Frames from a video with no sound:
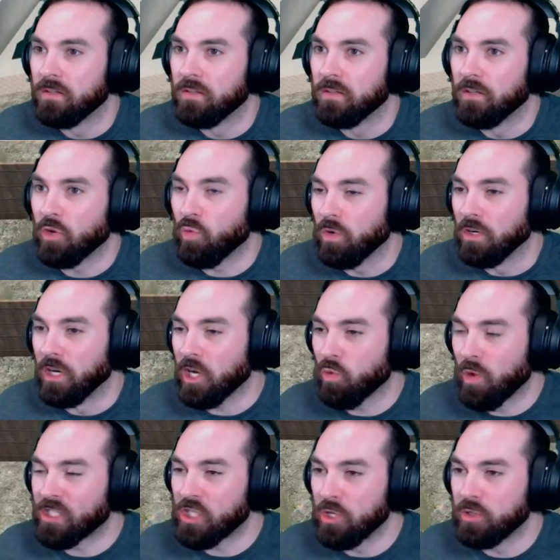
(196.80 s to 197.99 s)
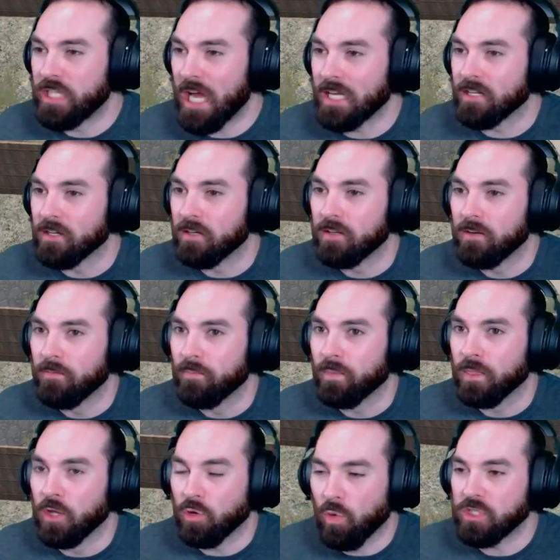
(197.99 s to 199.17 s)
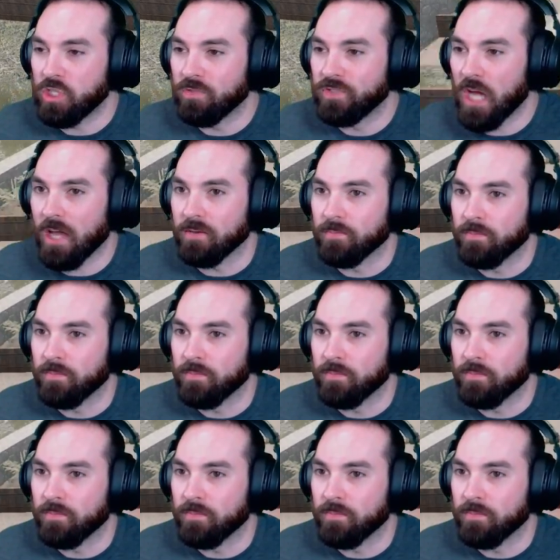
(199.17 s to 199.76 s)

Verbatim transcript: Look, oh, look what you did. Cool, man. Look what you've done.